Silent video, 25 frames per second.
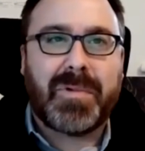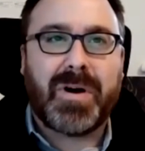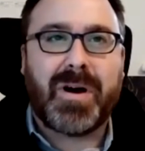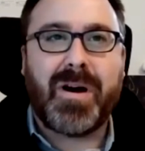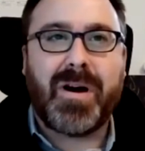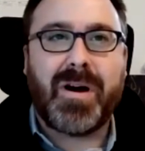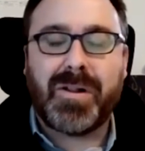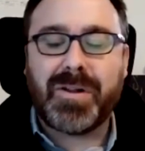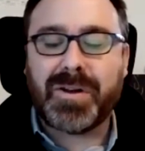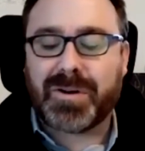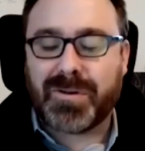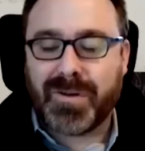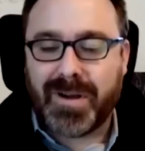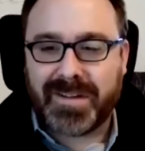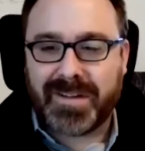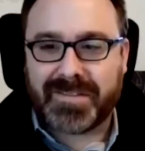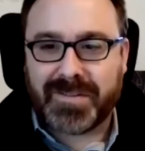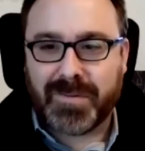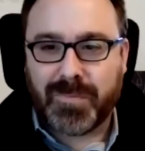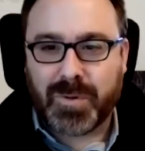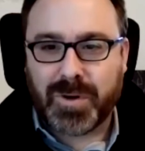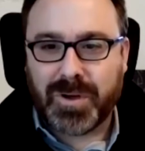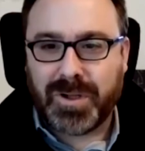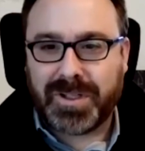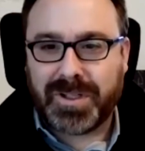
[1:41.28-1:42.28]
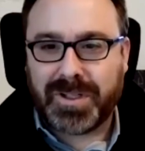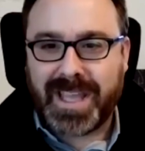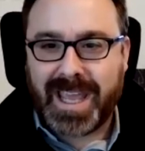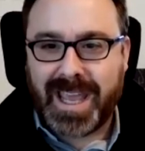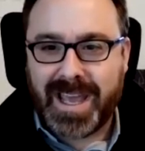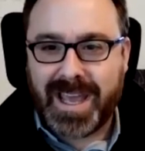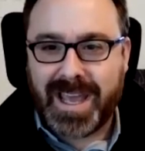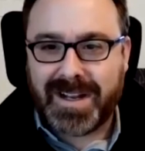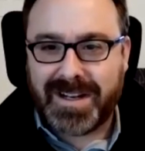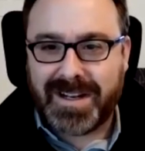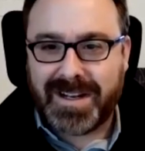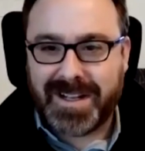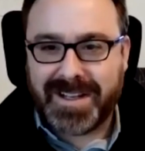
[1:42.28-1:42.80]
all across the world,
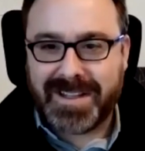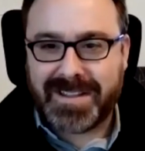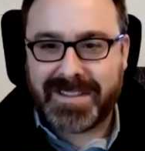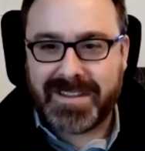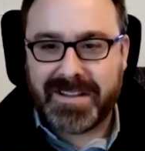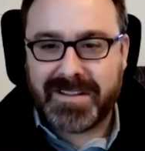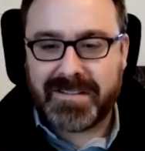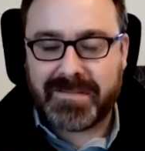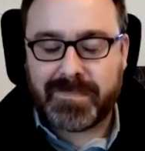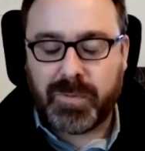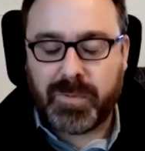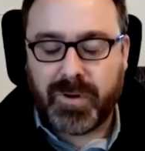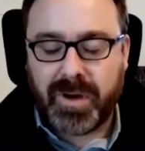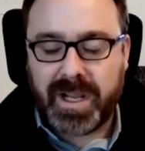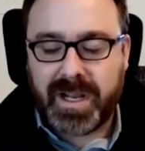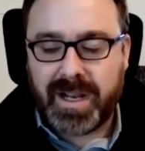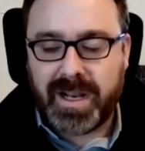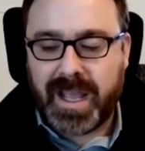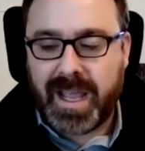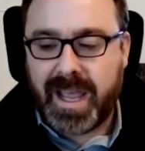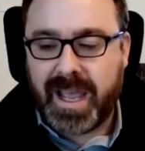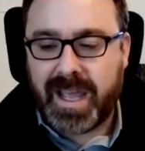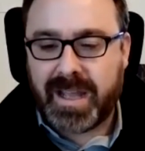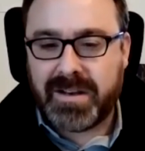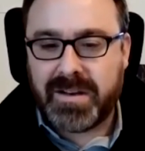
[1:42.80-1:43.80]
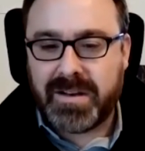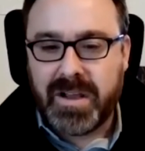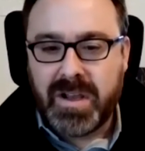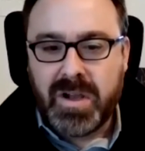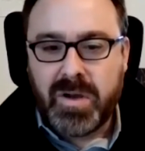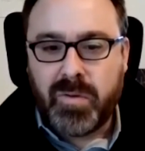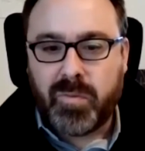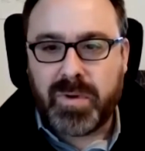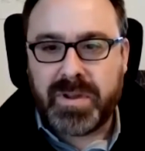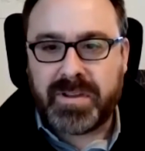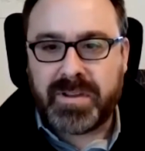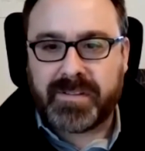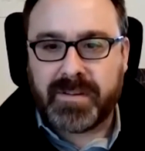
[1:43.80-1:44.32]
Canada at this point. And
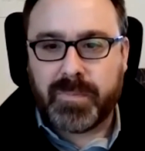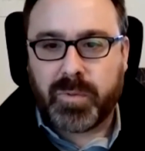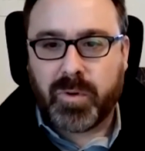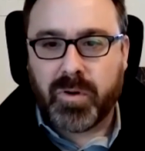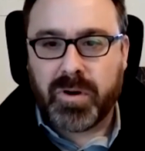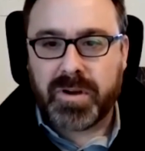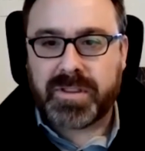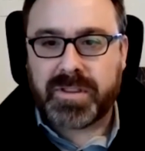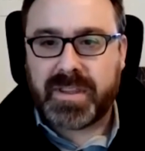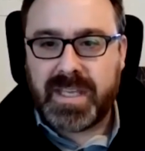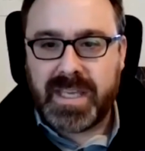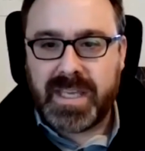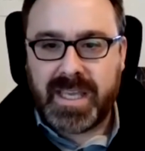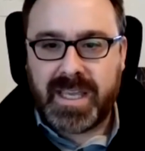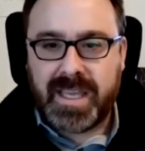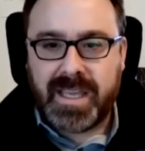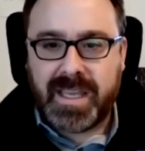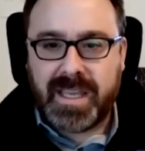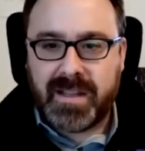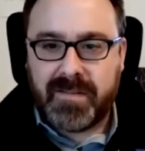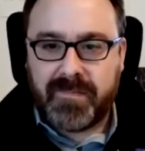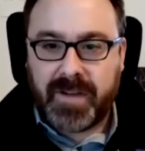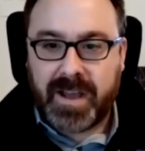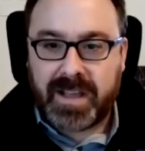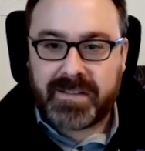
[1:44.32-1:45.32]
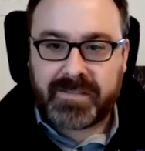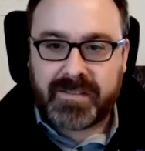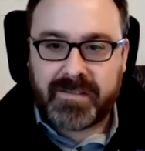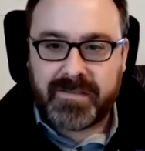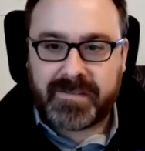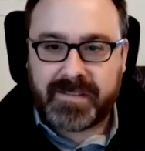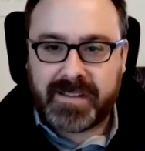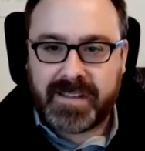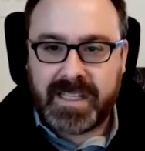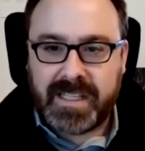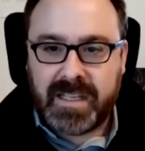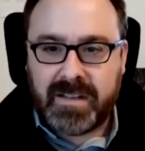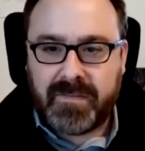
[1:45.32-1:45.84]
we support the
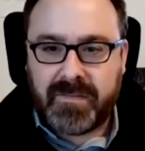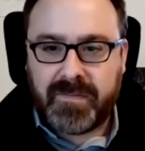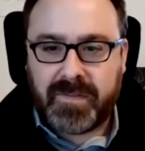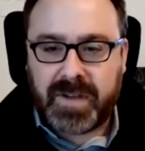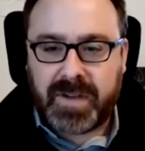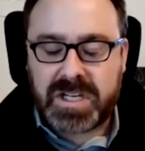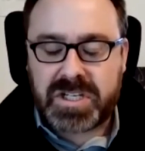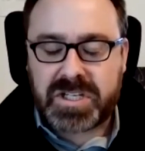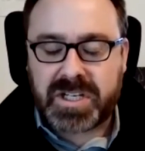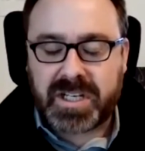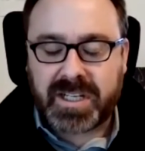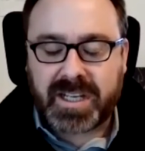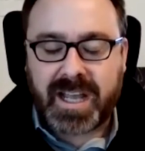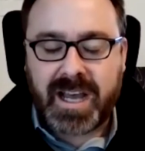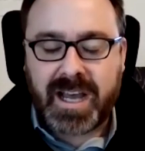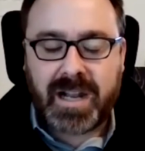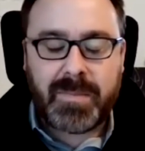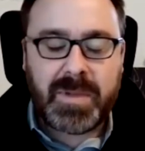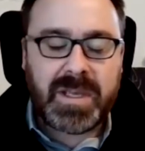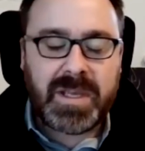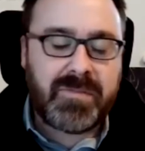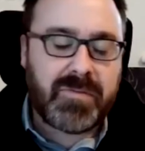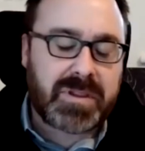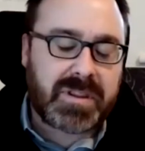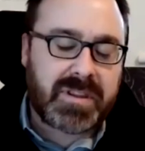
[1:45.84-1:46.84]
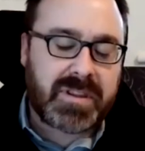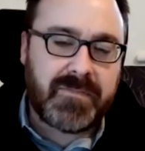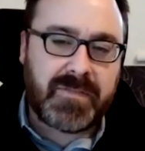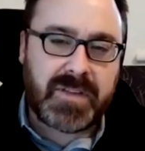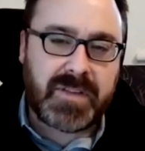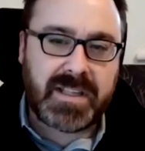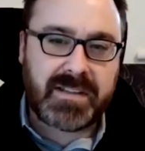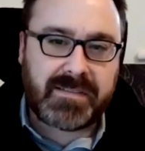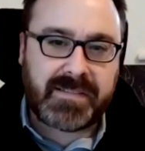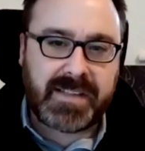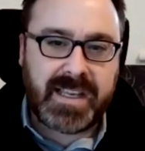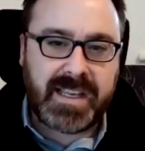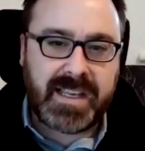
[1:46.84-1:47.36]
investors in the innovation economy with the
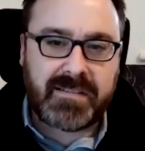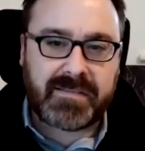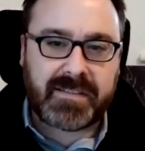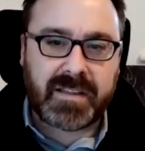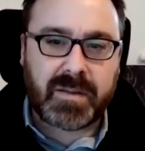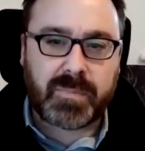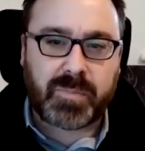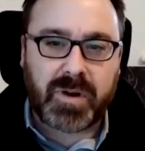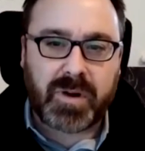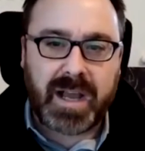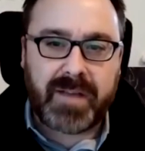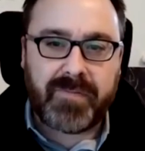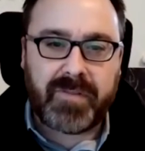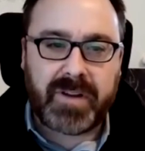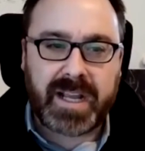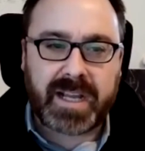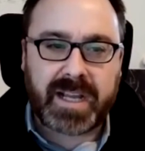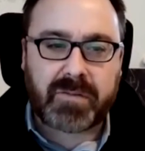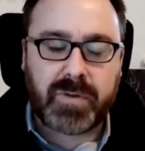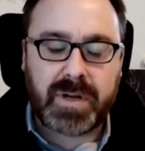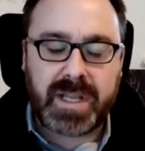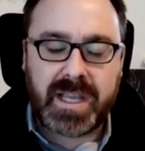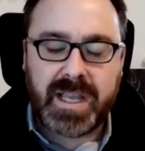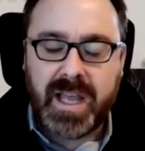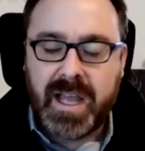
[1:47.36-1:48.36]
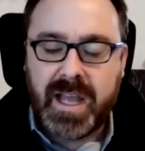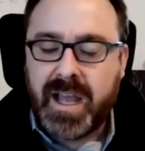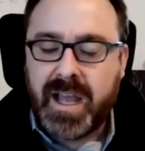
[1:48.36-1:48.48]
VCs and the private equity,